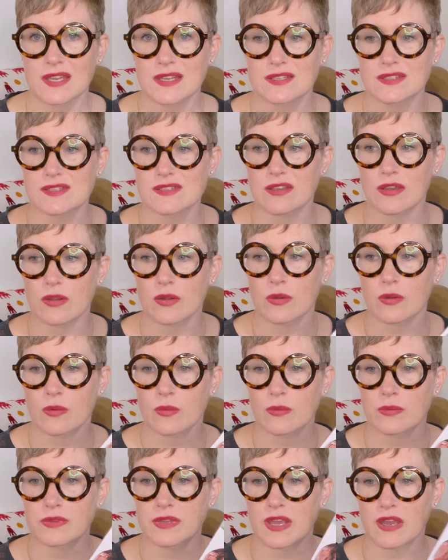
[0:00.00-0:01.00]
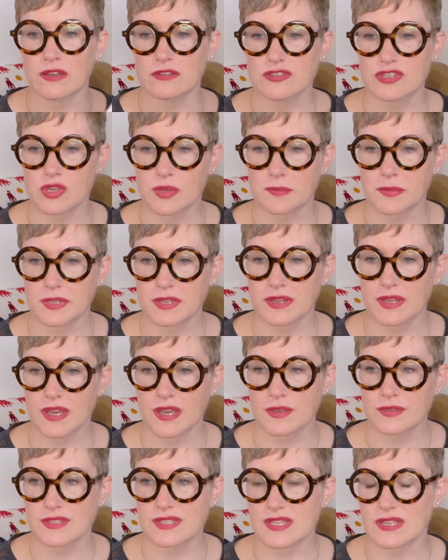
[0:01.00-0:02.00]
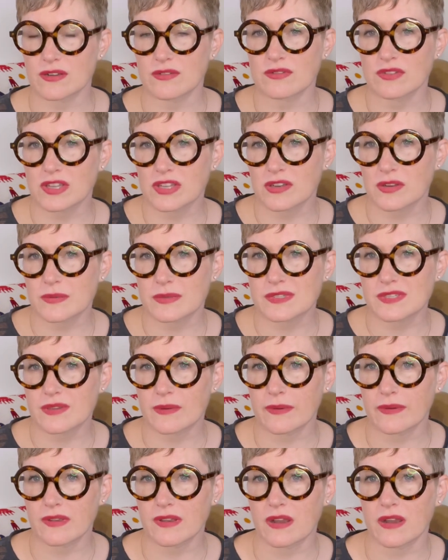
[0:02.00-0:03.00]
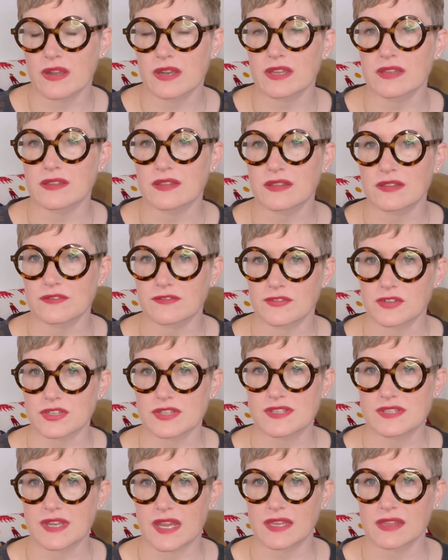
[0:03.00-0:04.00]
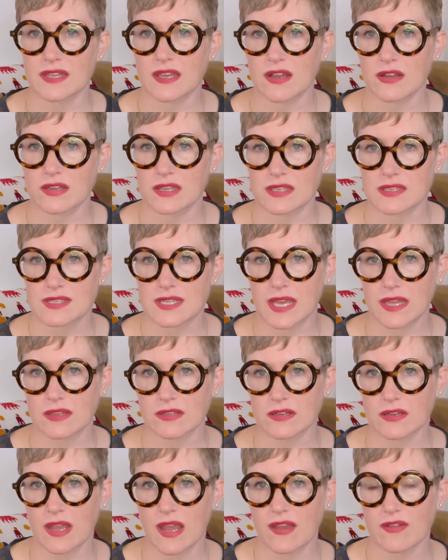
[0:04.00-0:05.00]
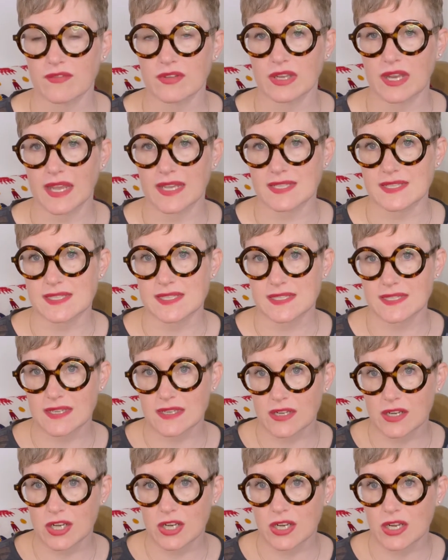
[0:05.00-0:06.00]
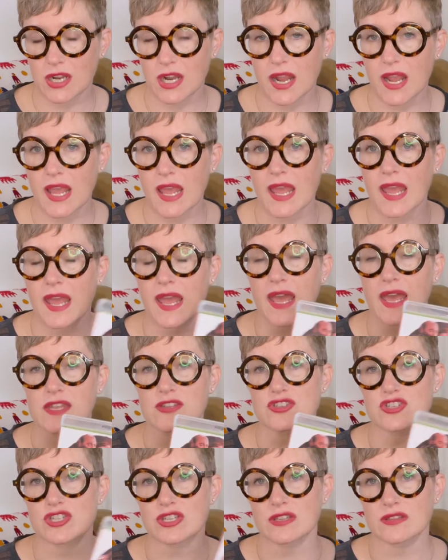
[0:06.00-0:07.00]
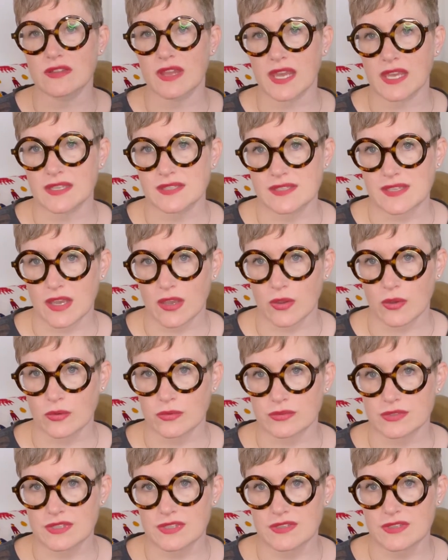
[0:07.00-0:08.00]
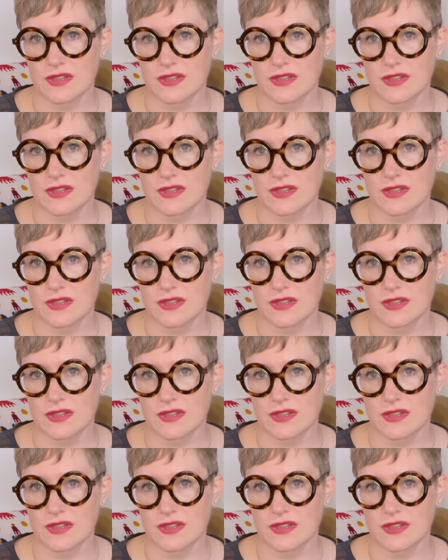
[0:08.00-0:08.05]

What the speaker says: So they all show up at the house. They don't really know what's going on, and then the first night they all get together to have a nice dinner, and she lays out